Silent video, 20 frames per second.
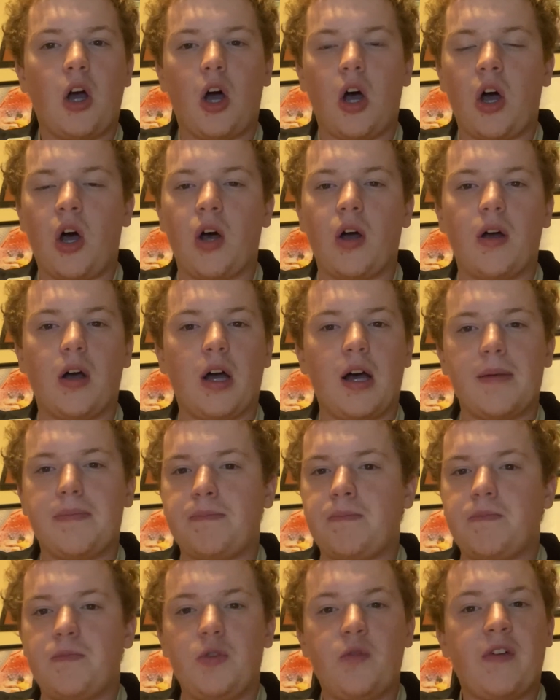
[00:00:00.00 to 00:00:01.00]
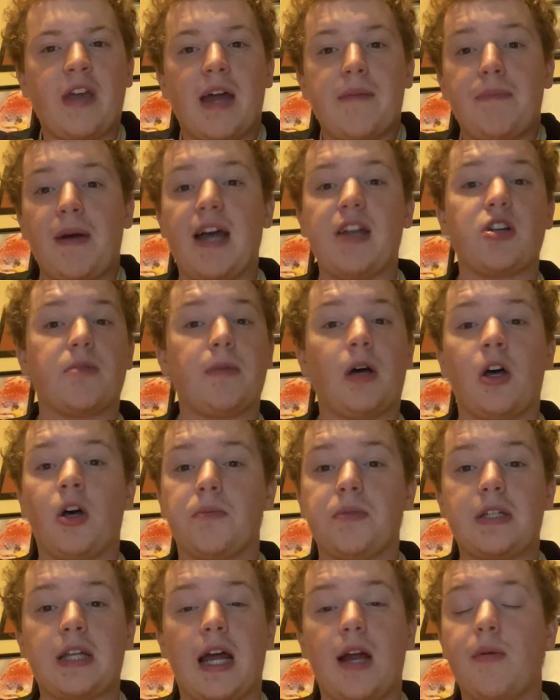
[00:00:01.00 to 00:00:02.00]
You've got Patrick
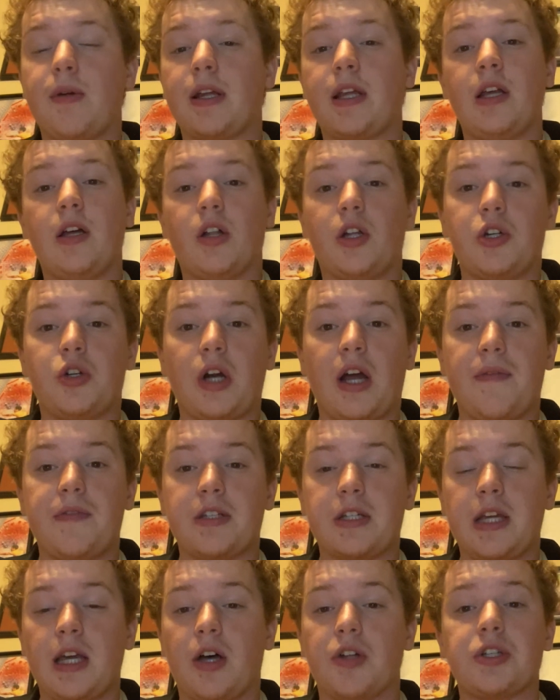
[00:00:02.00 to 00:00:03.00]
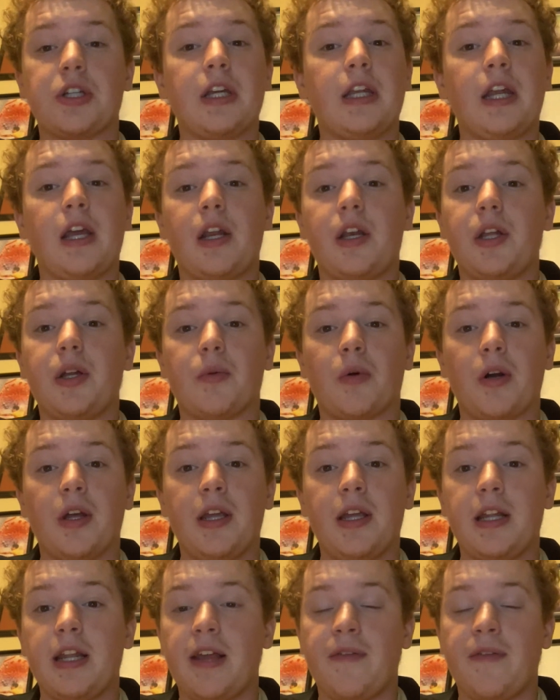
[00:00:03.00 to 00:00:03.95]
Mahomes, Tyreek Hill, and Travis Kelce, and Andy Reid.